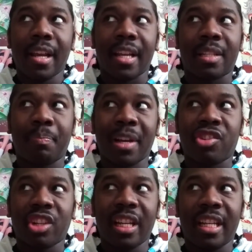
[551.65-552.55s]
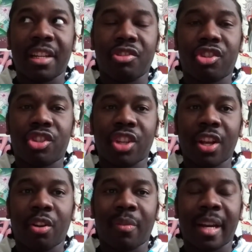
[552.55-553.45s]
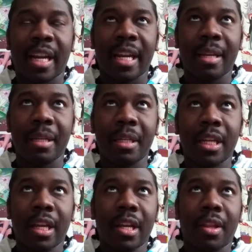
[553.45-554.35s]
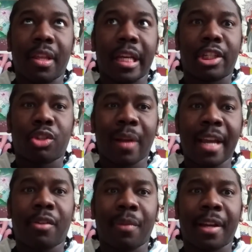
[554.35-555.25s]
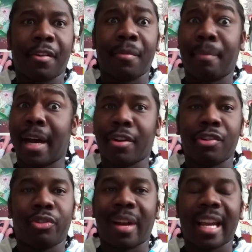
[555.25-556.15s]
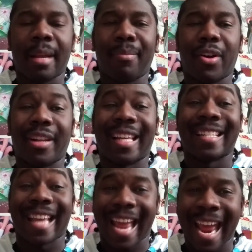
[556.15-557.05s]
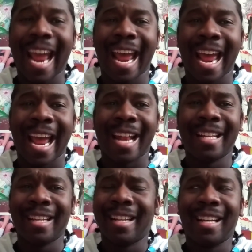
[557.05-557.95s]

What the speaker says: especially considering the track record modern Dragon Ball has had,